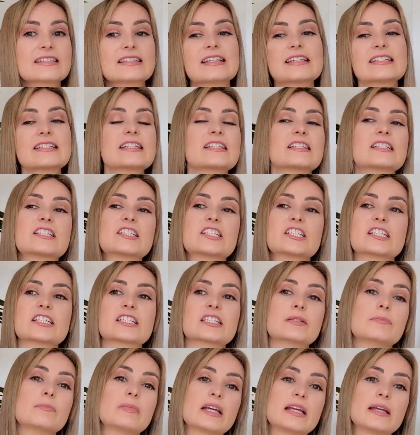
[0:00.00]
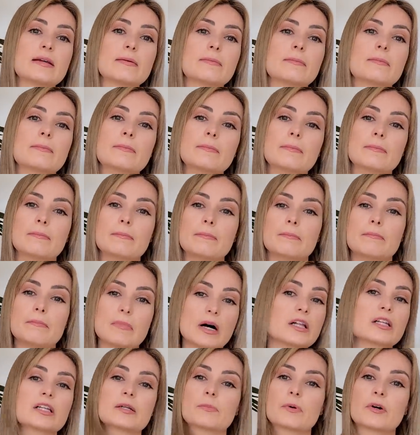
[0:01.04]
This is just me,
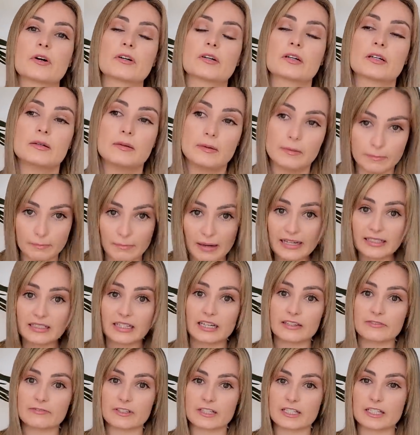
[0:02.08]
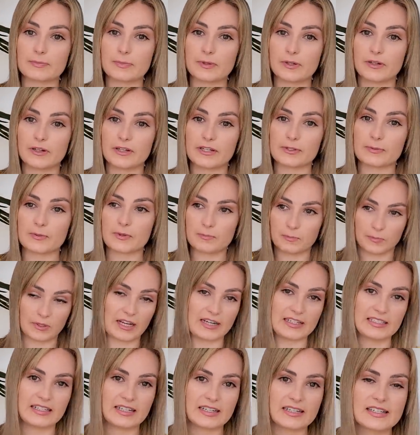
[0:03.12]
Molly Burke, my life experience with
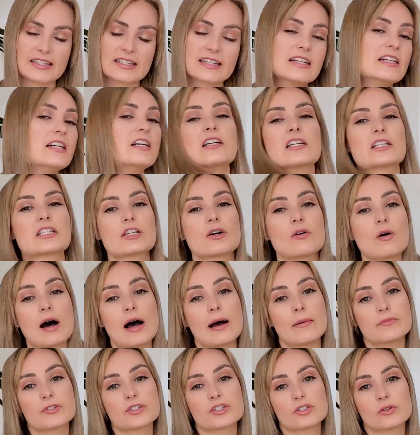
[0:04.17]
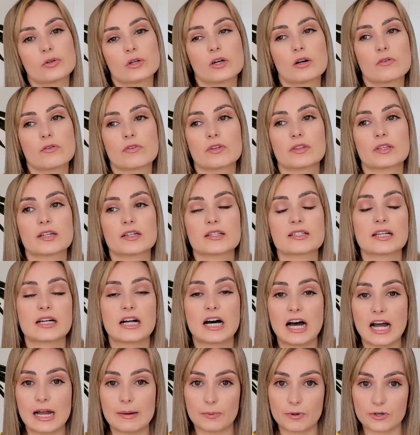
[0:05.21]
blindness. So I'm just going over things that
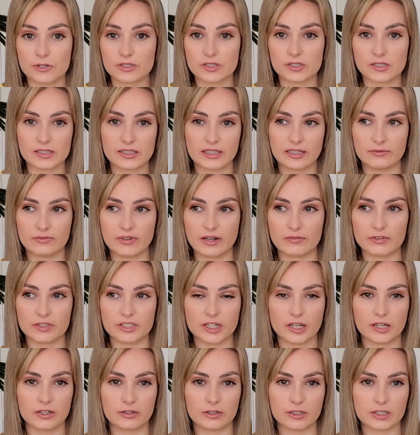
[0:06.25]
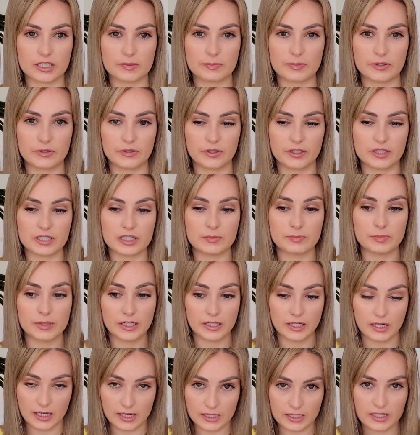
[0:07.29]
I personally have never done or experienced
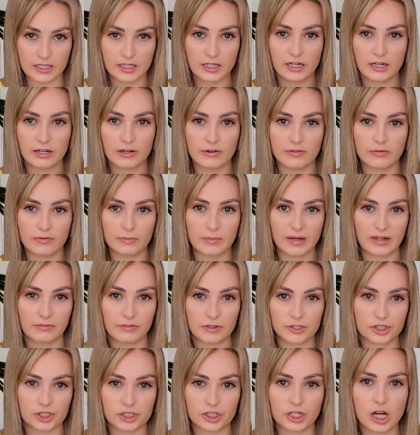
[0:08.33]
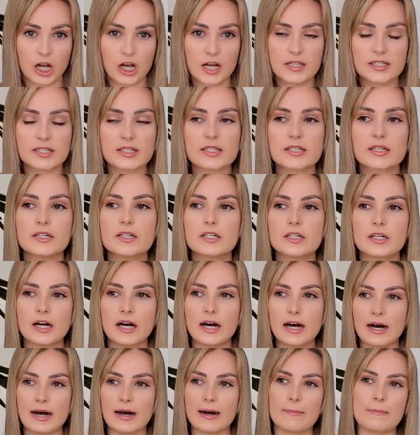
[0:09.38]
because of my vision loss.
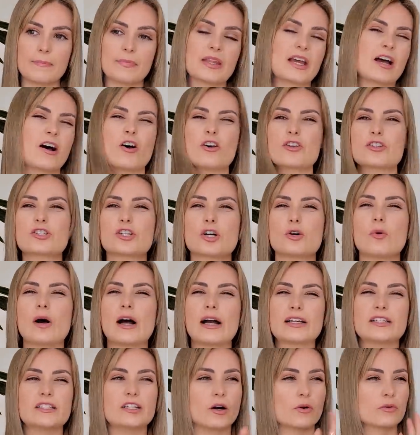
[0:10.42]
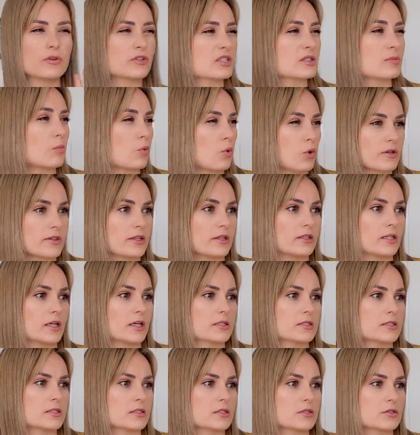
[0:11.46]
Also, I know there's more than
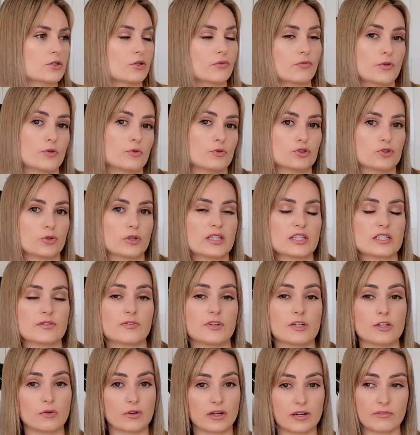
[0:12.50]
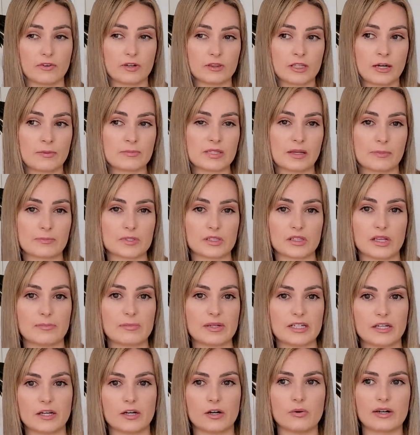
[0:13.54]
this. So if you enjoyed this video, give it a thumbs up to let
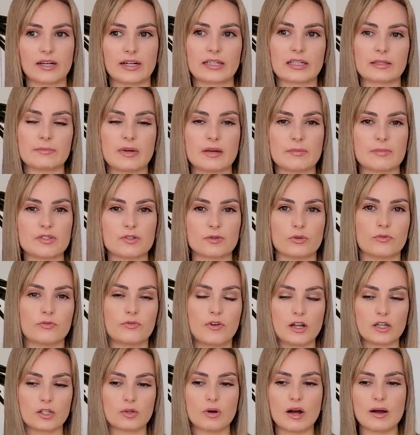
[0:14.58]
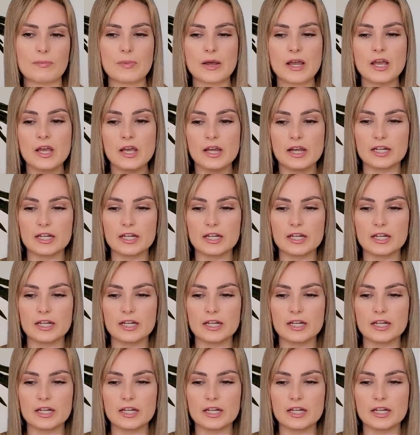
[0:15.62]
me know and I can maybe do a follow-up.